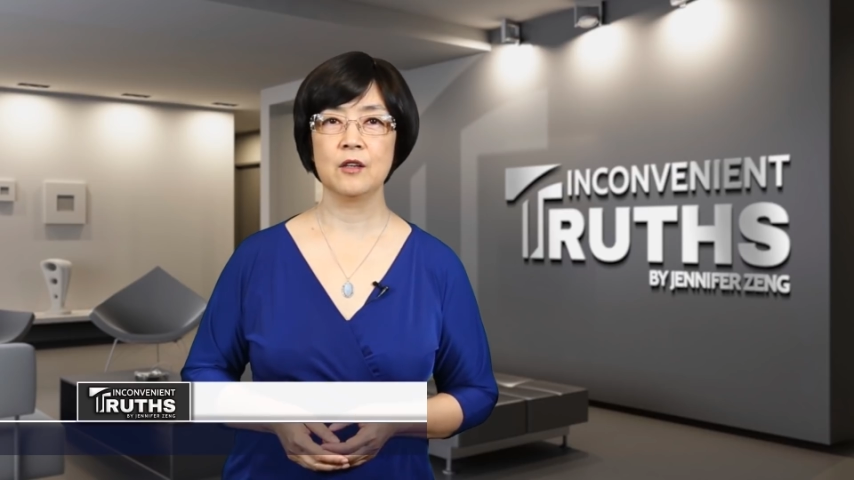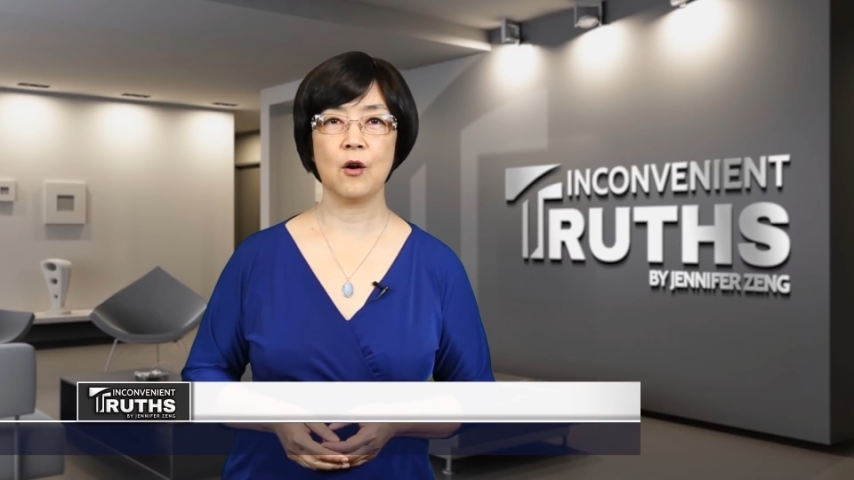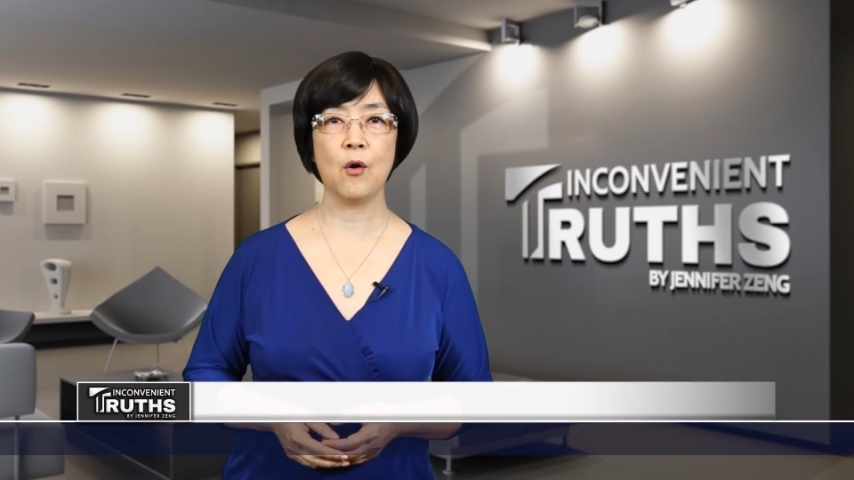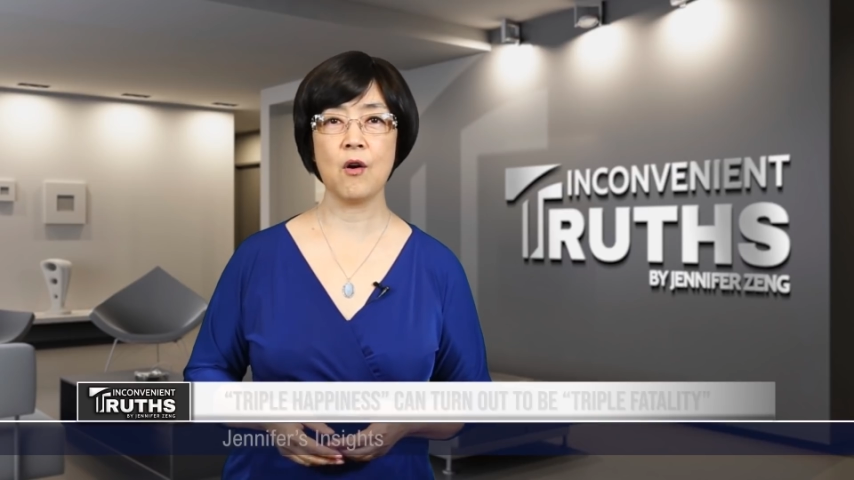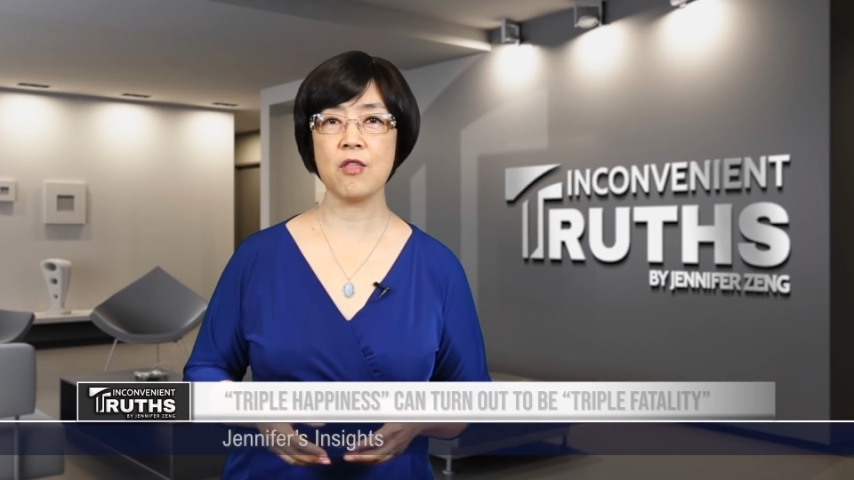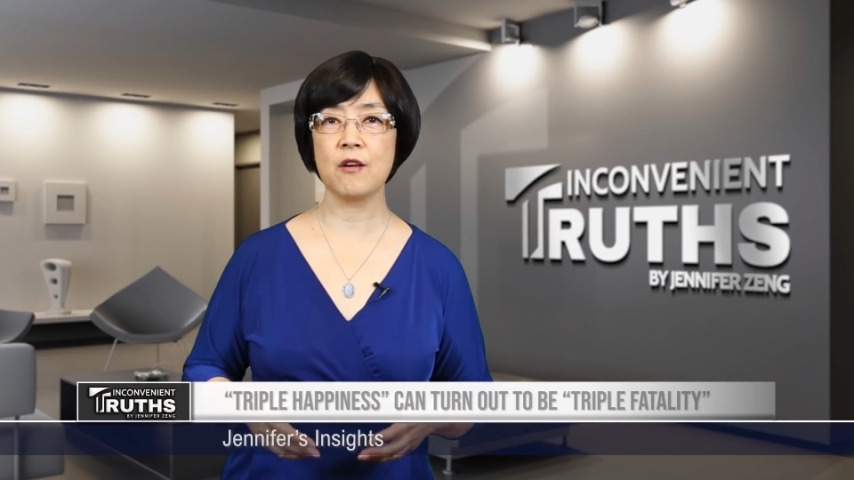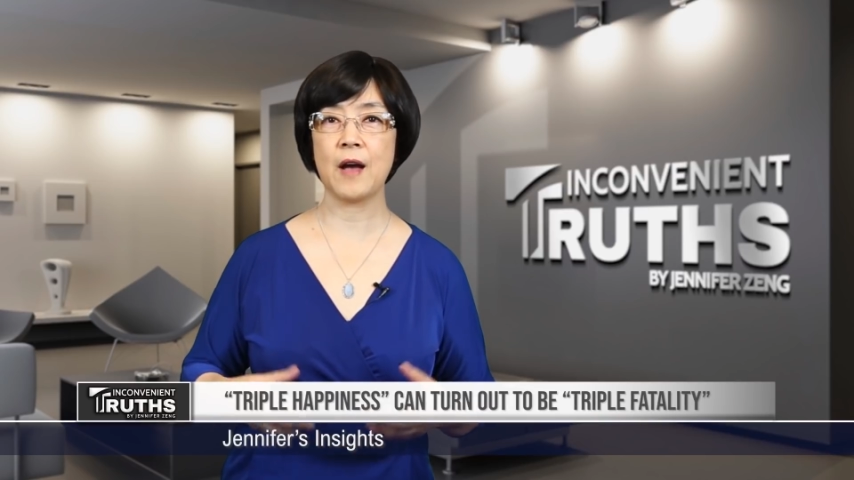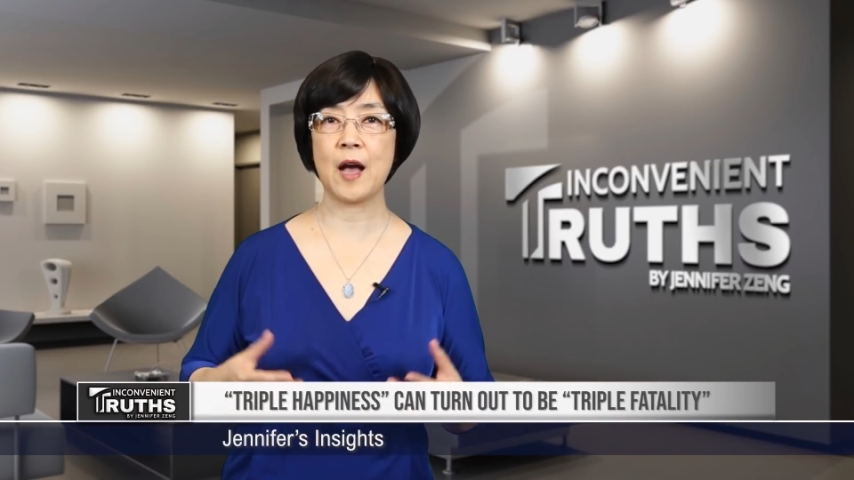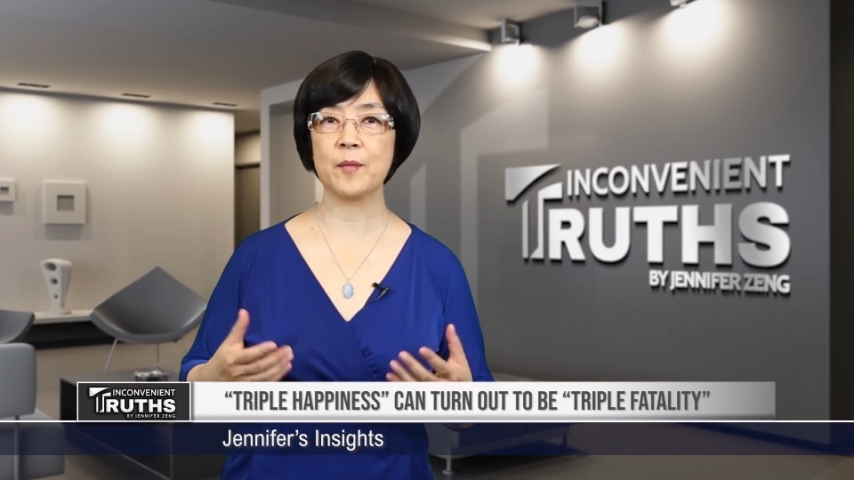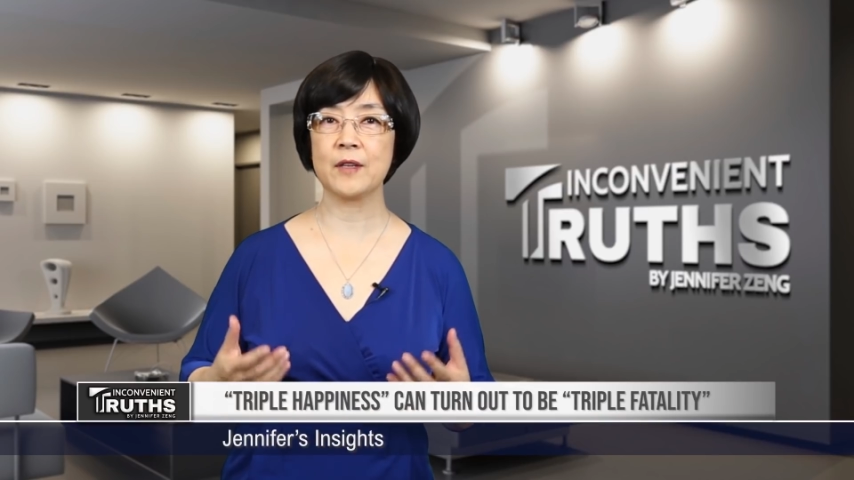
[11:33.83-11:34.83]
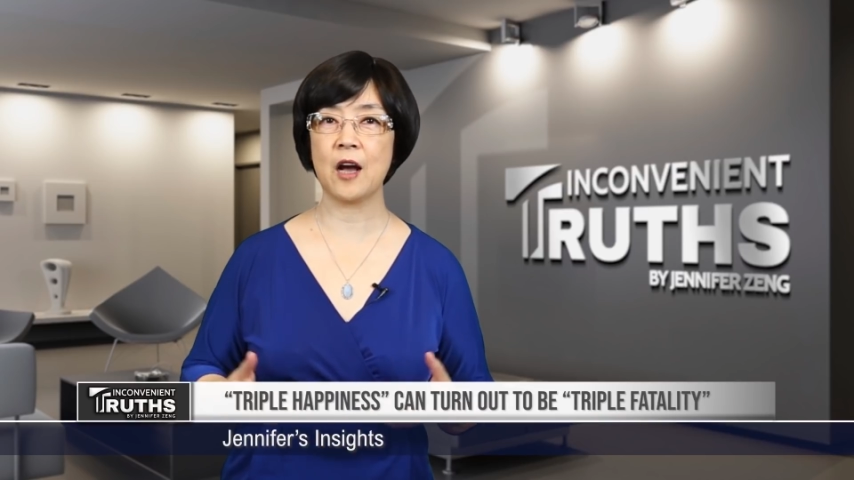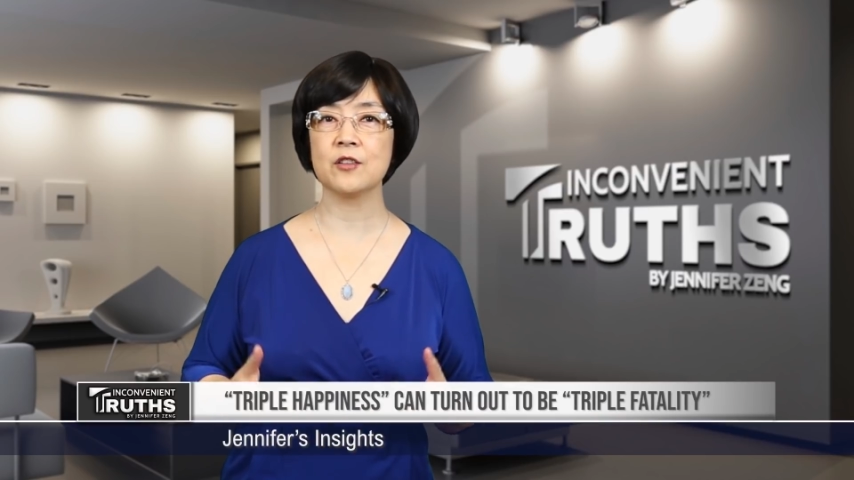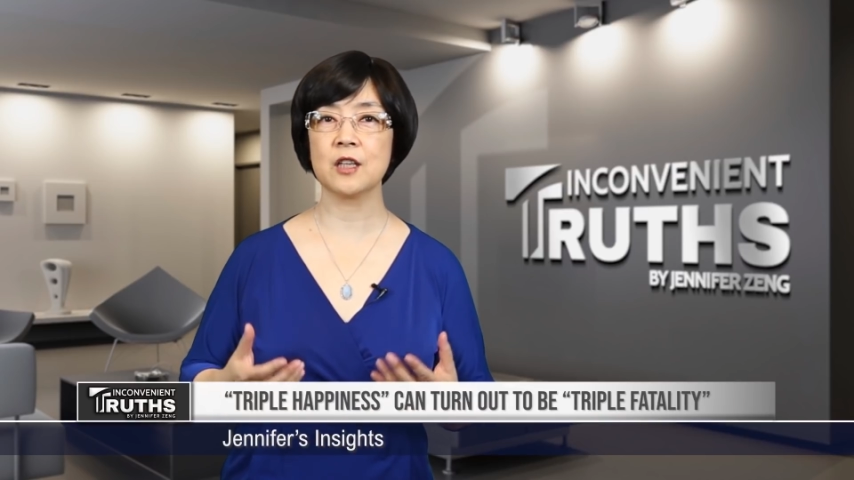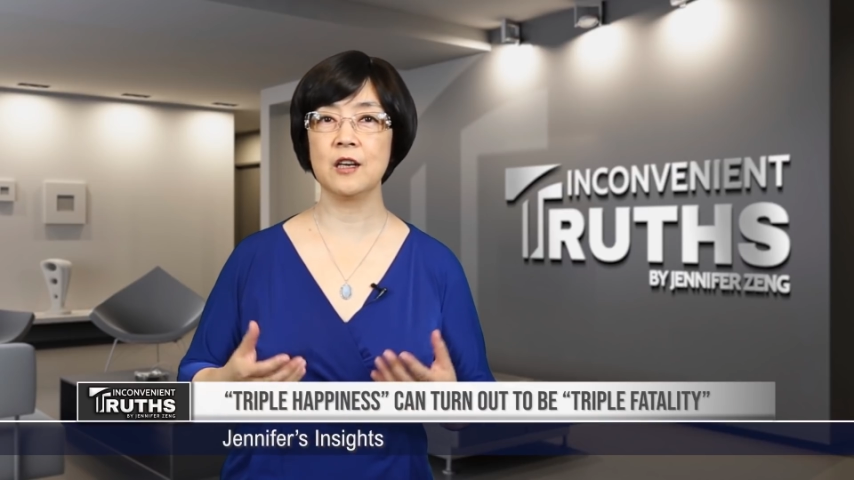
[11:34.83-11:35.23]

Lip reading: Although I'm not